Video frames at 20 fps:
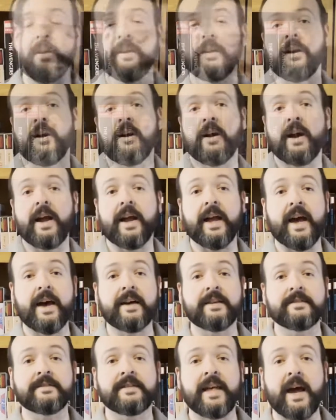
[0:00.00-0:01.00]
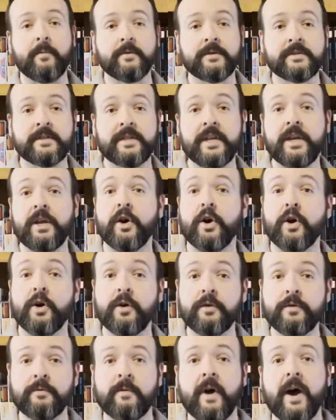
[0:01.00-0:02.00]
Alright guys, that was the
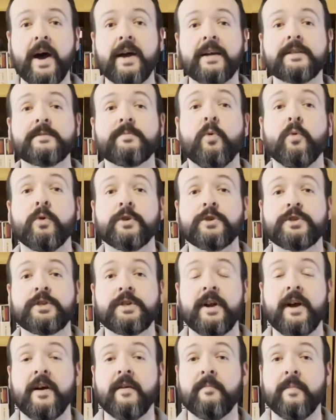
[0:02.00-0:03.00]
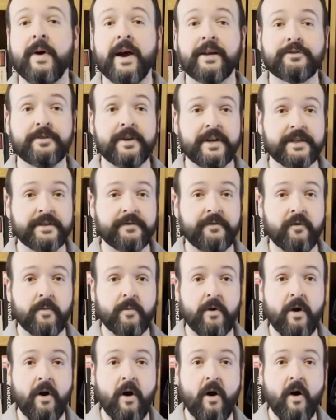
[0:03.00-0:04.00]
Earthrise portion of my
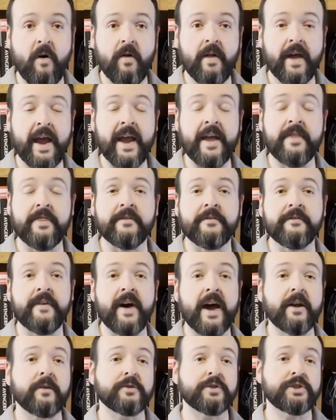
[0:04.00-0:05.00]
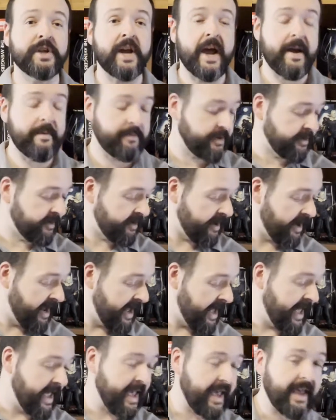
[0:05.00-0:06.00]
Transformer haul, and the final chapter
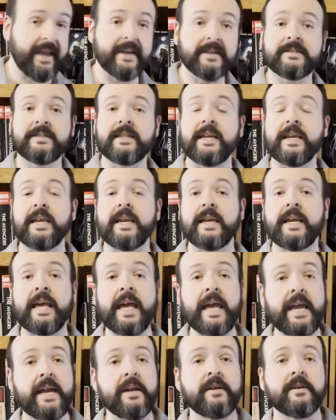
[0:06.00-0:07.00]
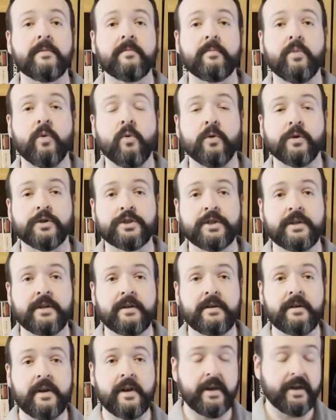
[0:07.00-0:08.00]
is the Kingdom
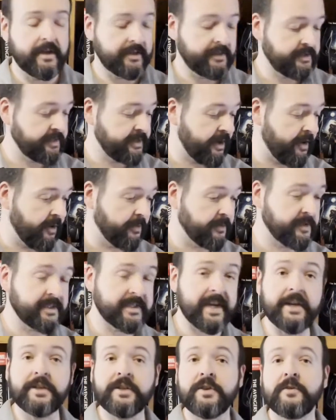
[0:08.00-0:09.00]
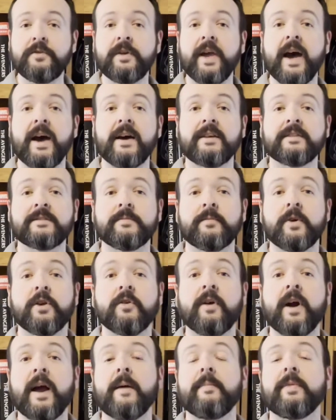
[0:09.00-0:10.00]
portion. So stay tuned guys, I'm going to
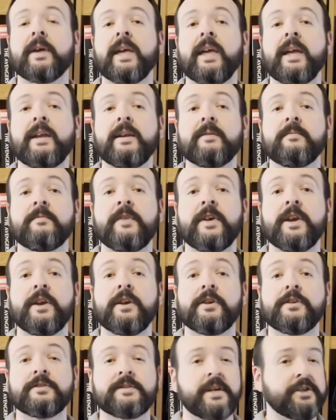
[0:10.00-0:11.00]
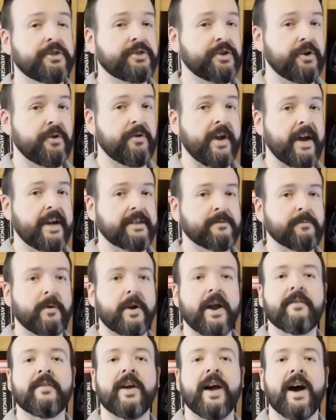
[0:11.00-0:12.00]
grab the Kingdom figures and show you guys what
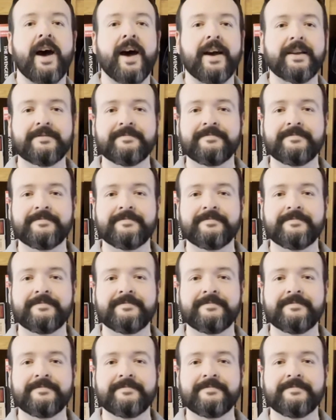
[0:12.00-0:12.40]
I've got.